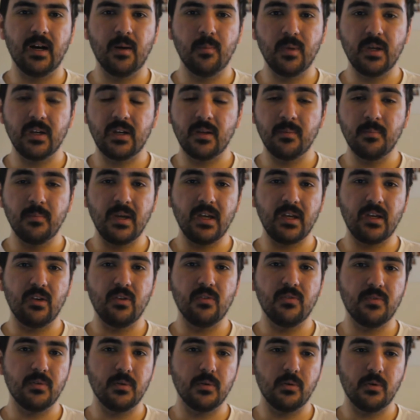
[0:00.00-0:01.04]
It can make
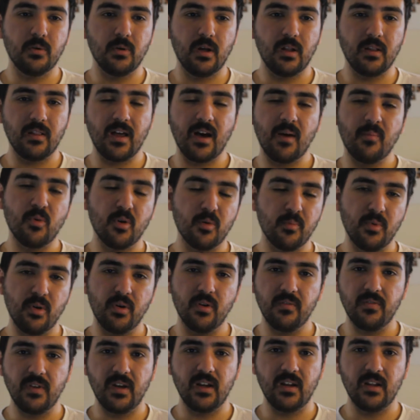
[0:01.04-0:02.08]
you feel a lot more
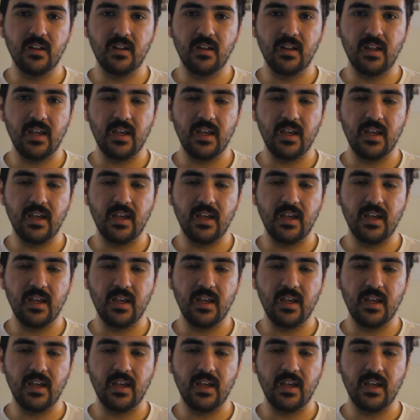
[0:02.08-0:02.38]
motivated